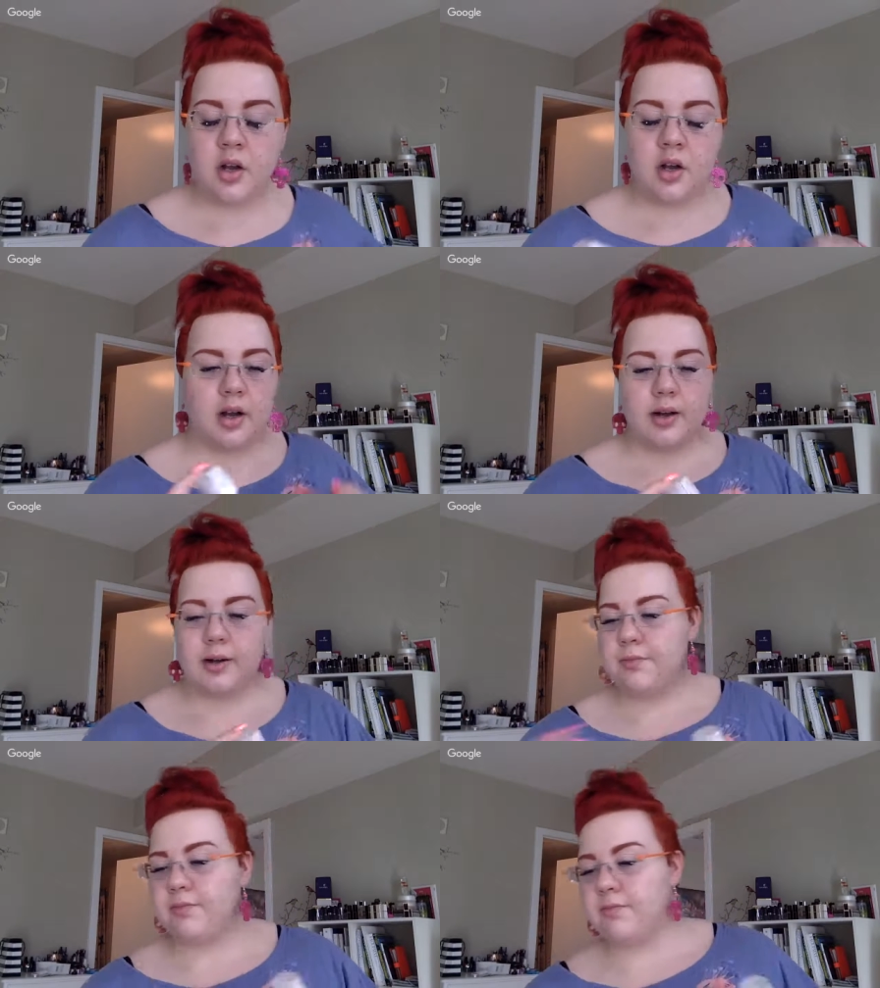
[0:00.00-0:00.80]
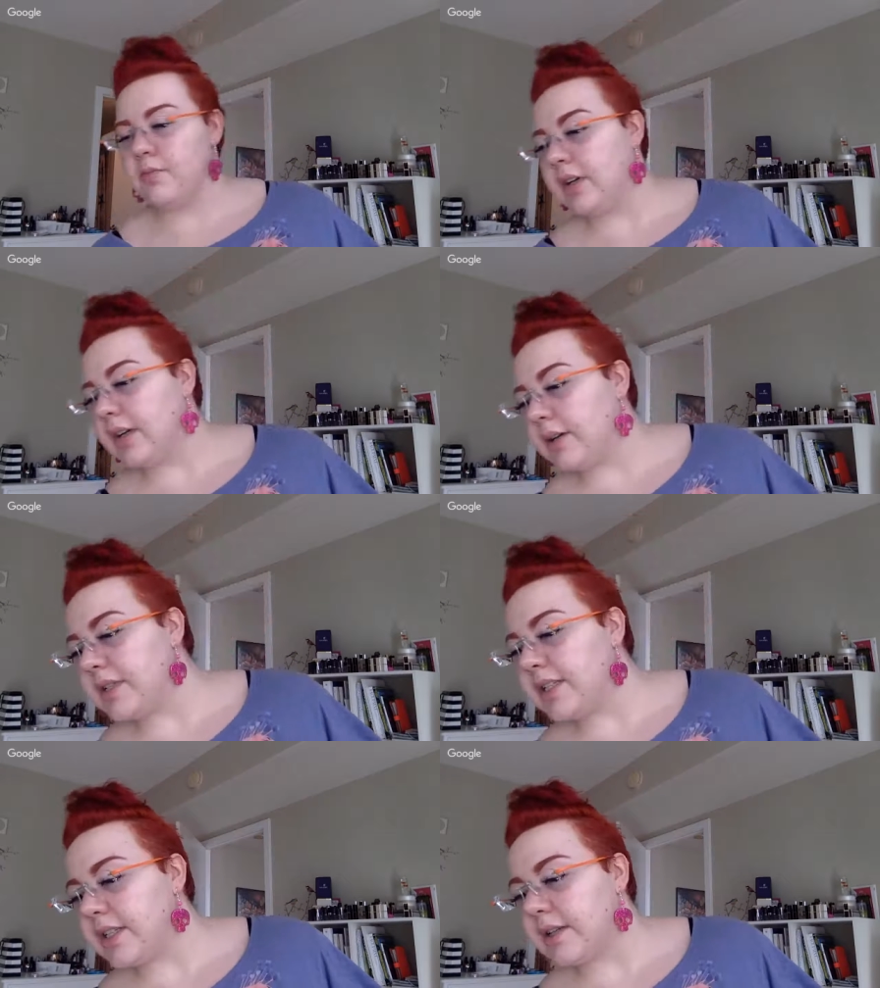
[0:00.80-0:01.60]
Let me
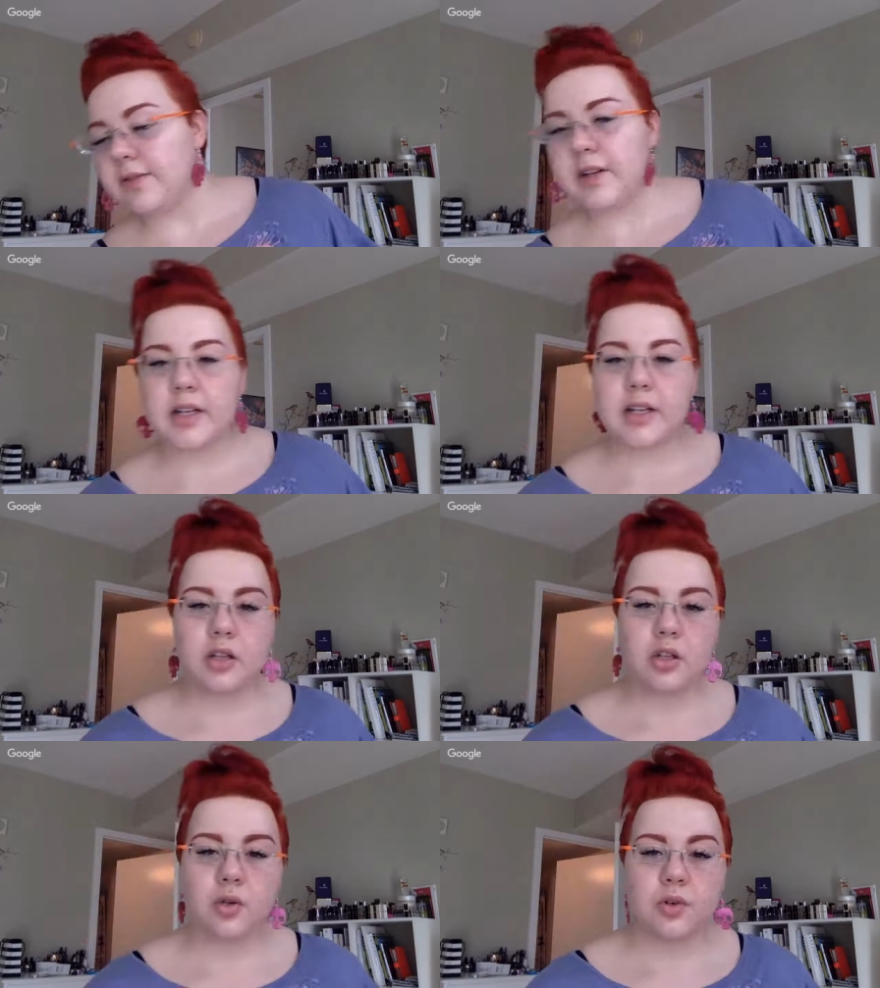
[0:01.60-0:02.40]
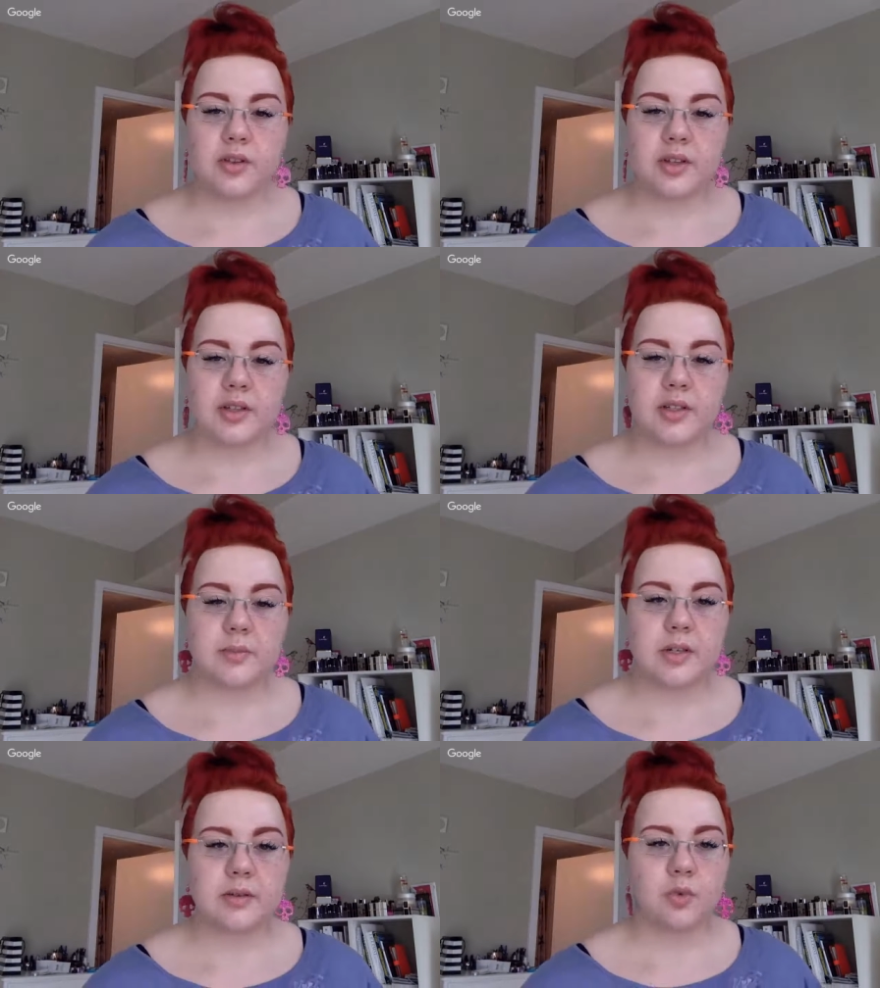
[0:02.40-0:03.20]
see if I can lower this a
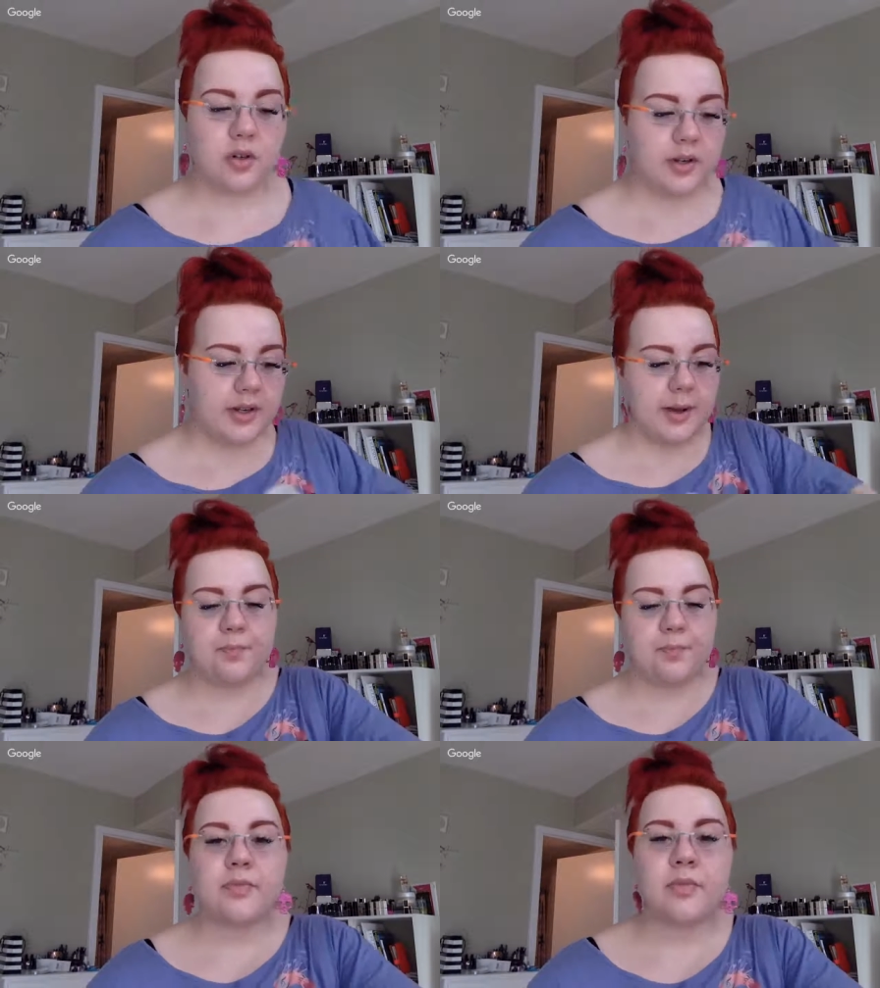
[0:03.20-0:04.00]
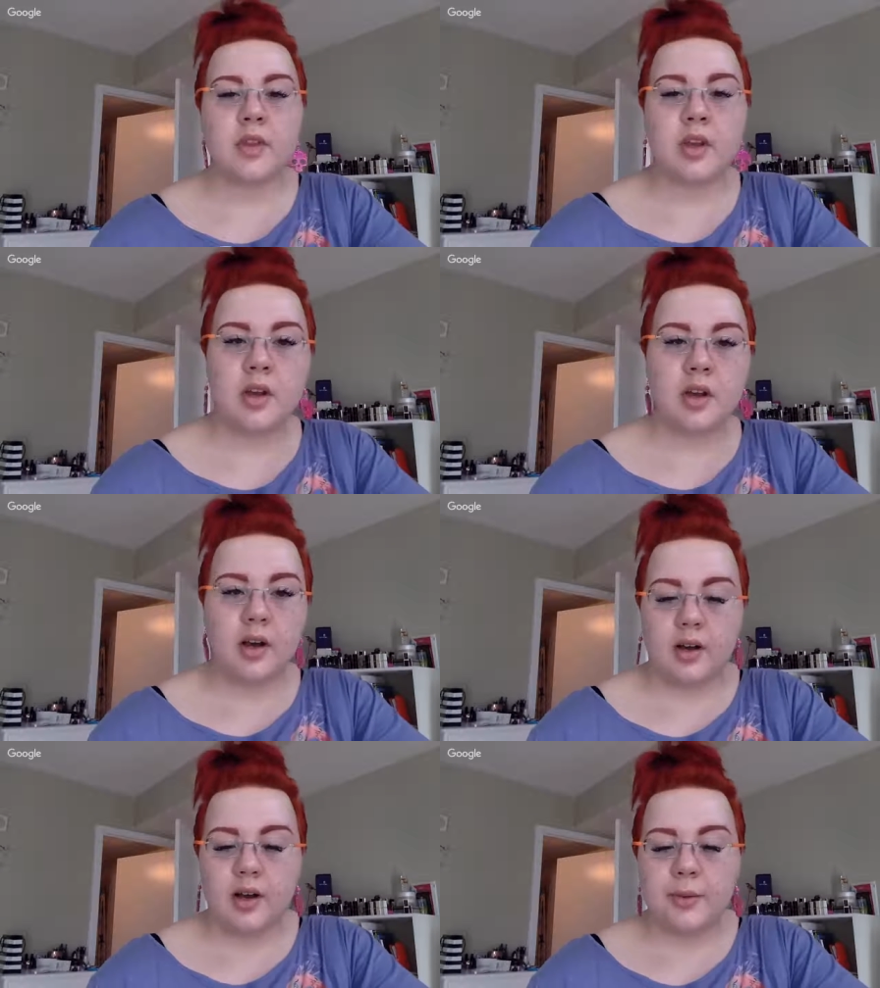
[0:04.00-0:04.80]
bit more. Yeah,
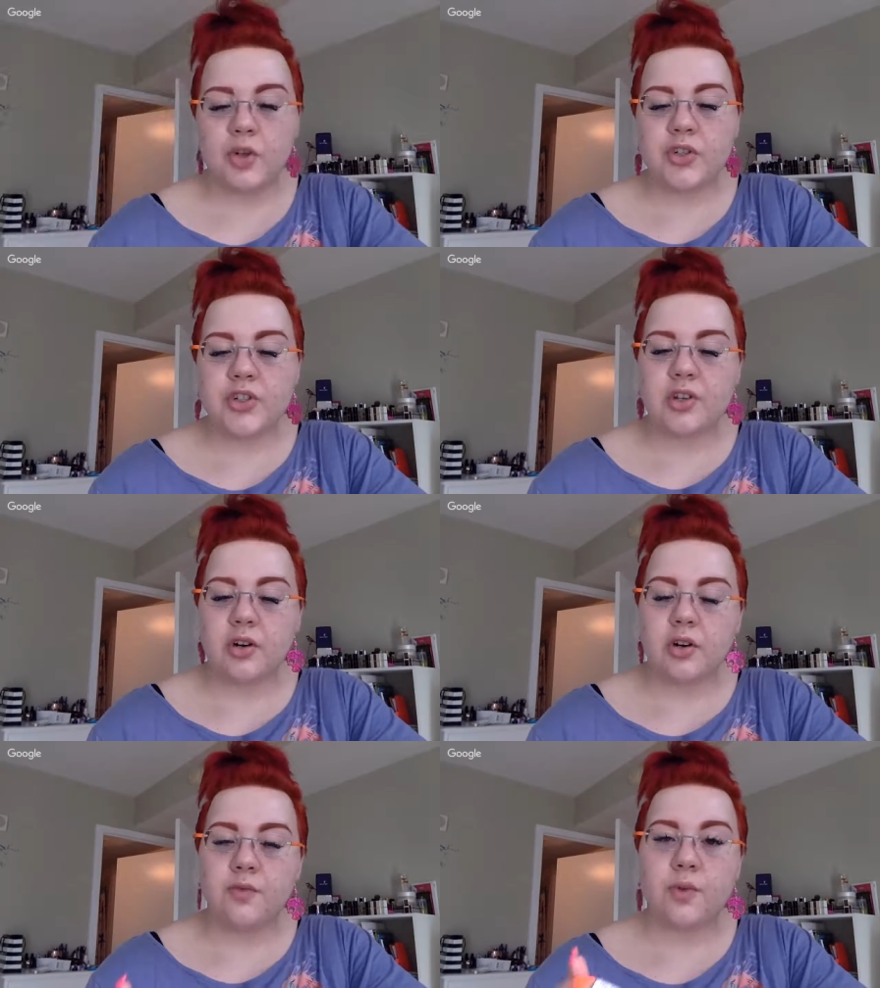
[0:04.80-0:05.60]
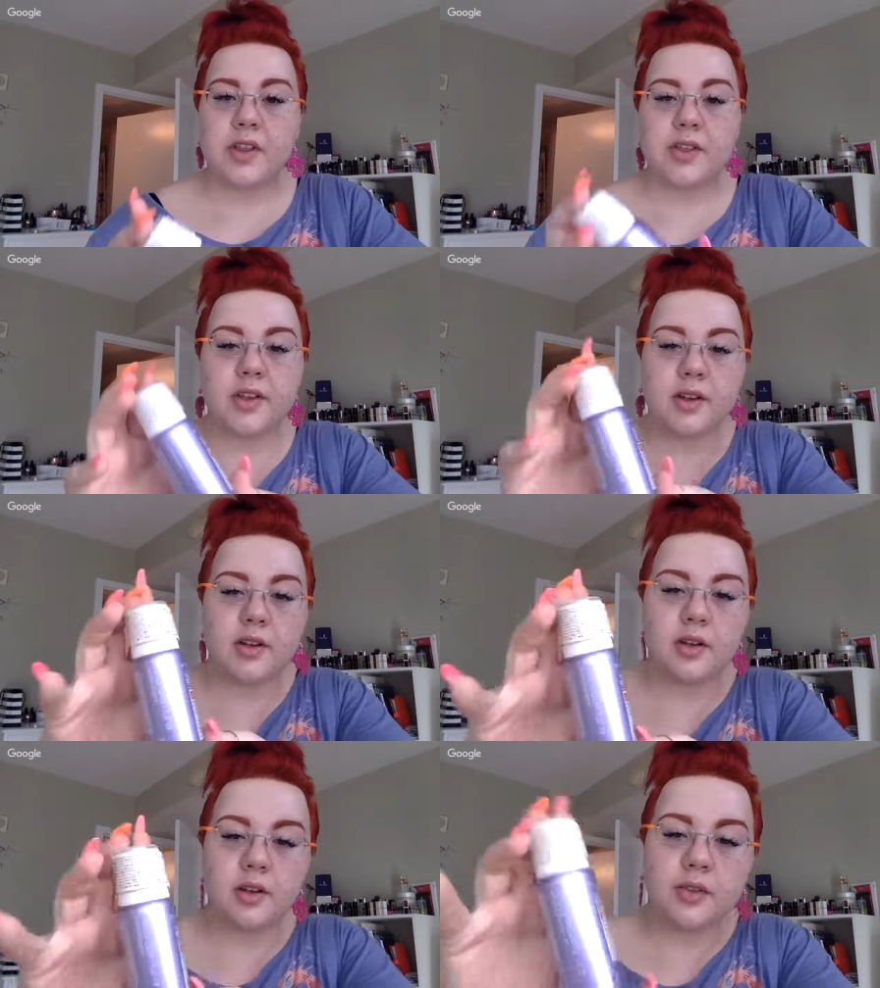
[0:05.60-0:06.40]
I'm gonna start off with
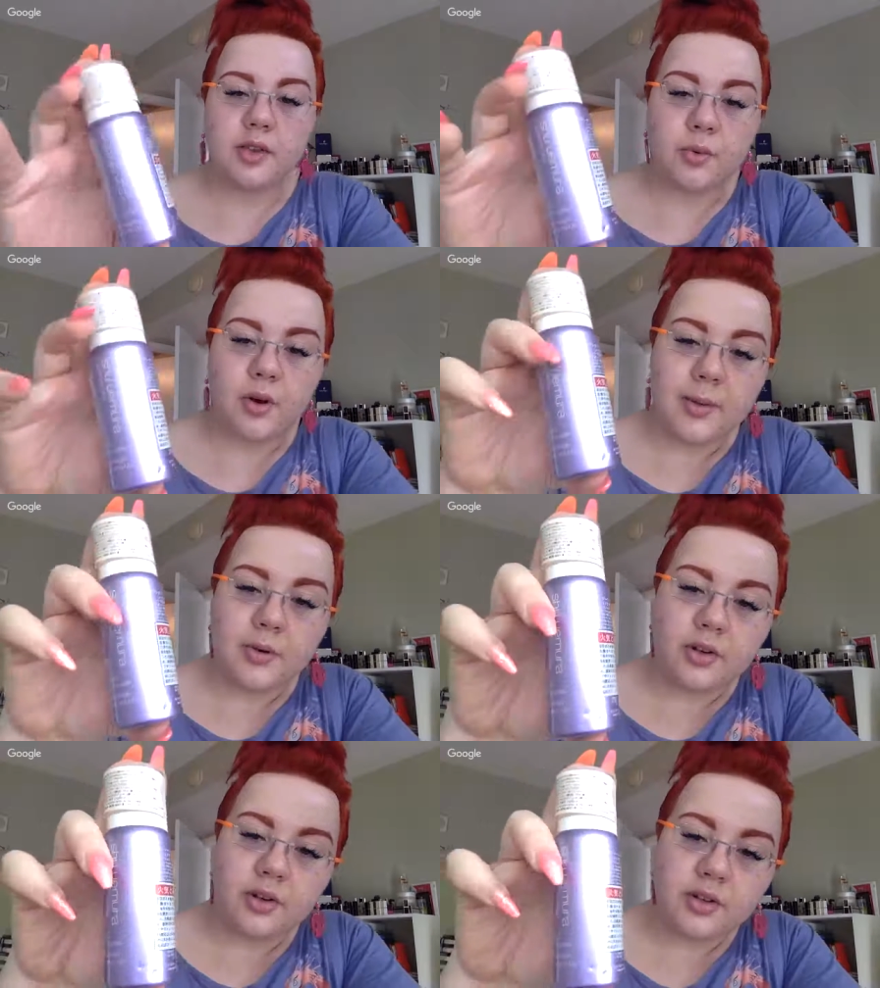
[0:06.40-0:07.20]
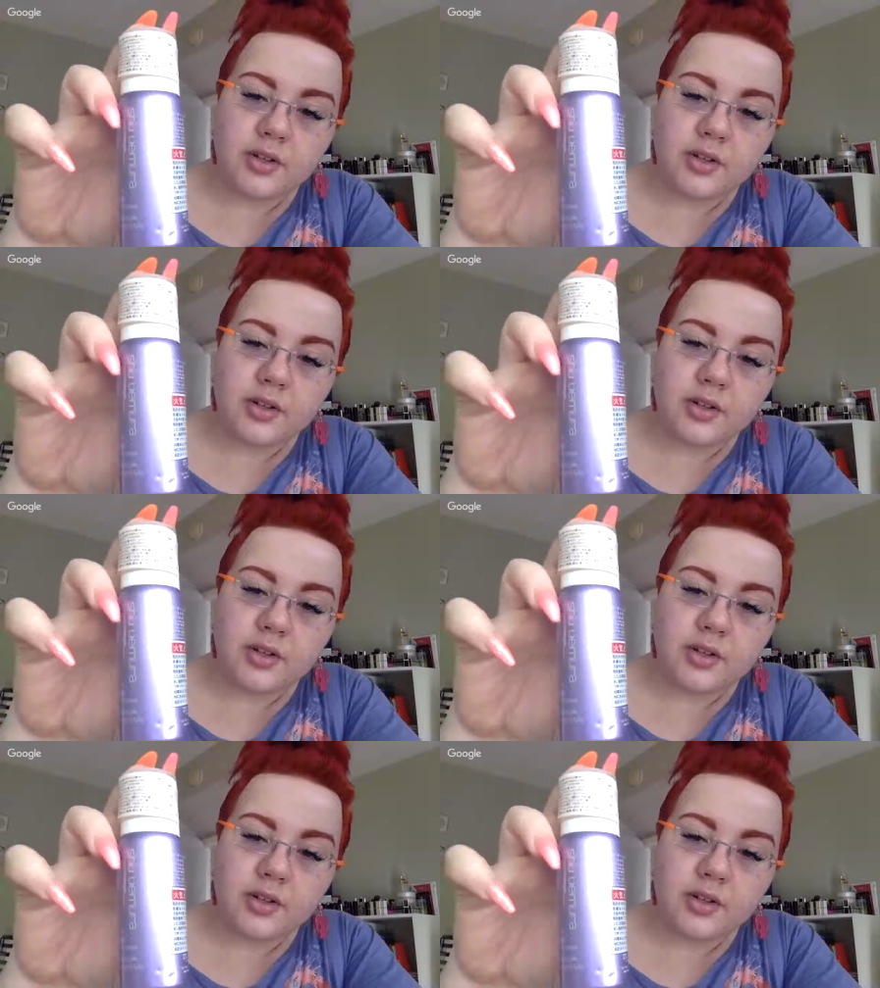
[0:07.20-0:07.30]
the primer.